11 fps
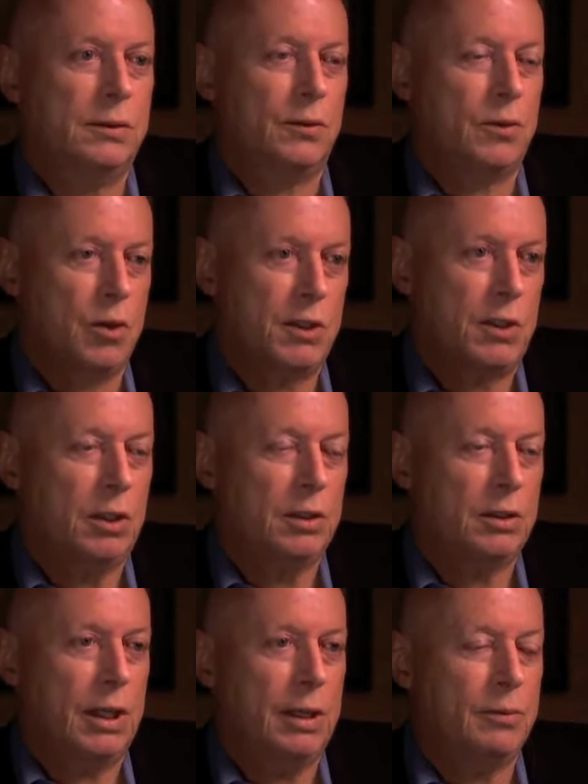Of course not.
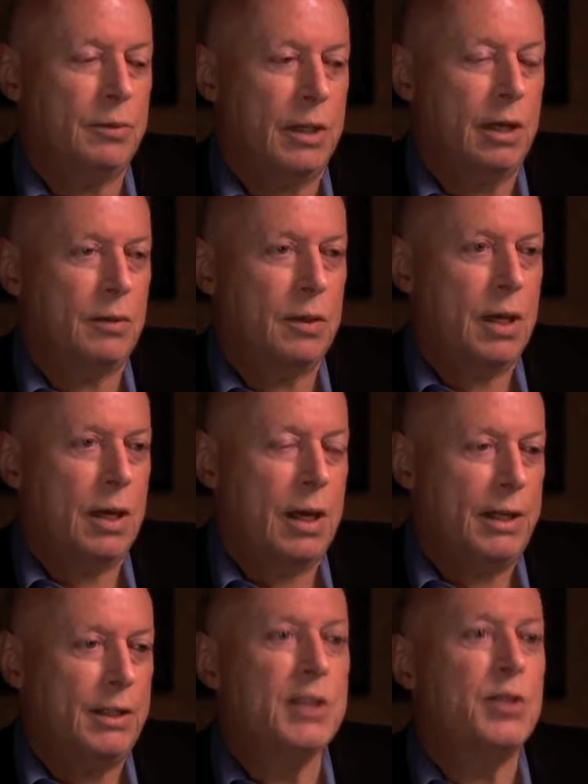
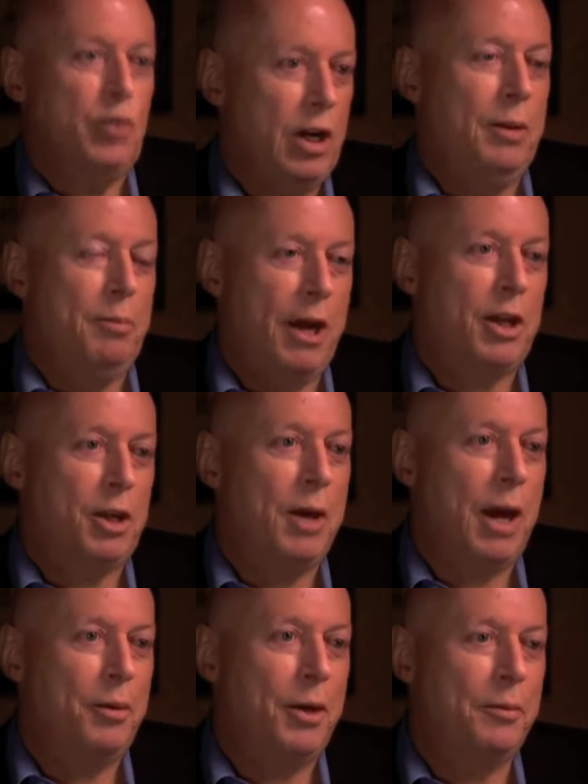It doesn't really make them
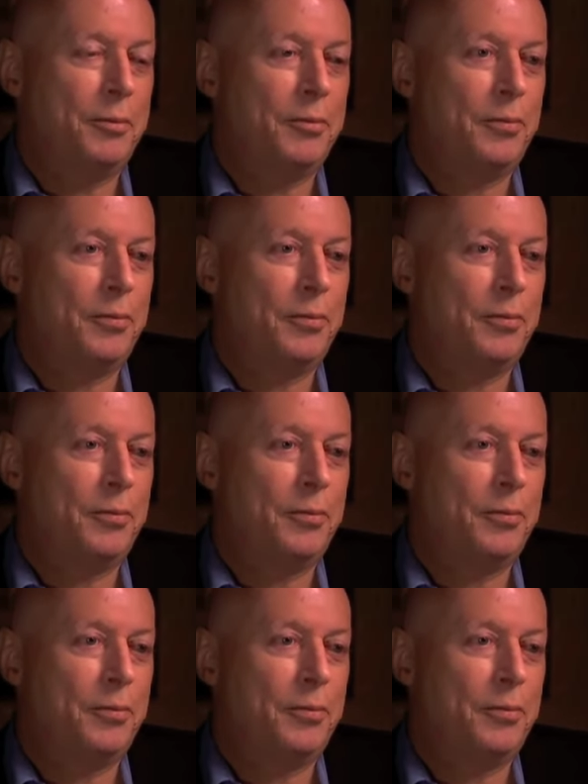happy.